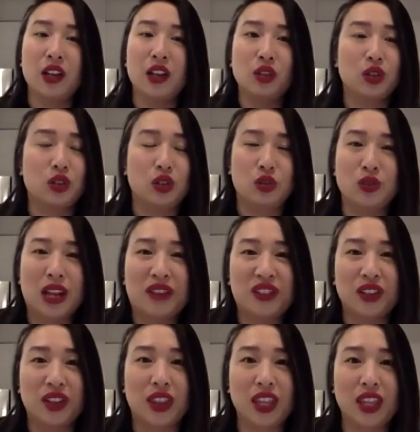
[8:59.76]
you never
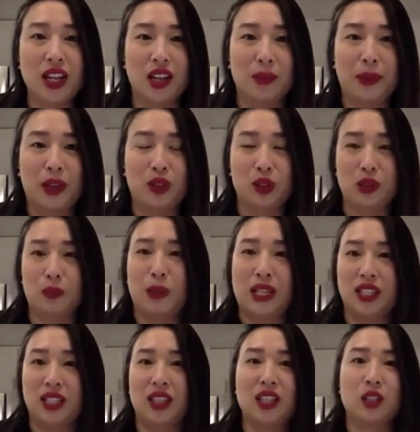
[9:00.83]
think about those
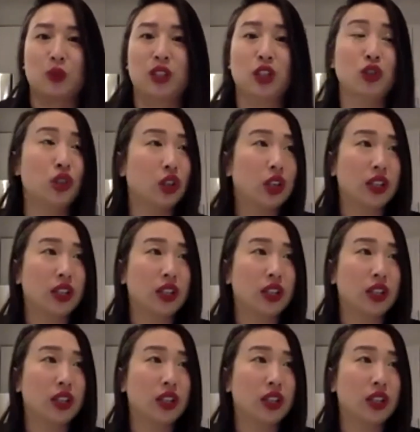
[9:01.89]
basic things. When you turn on the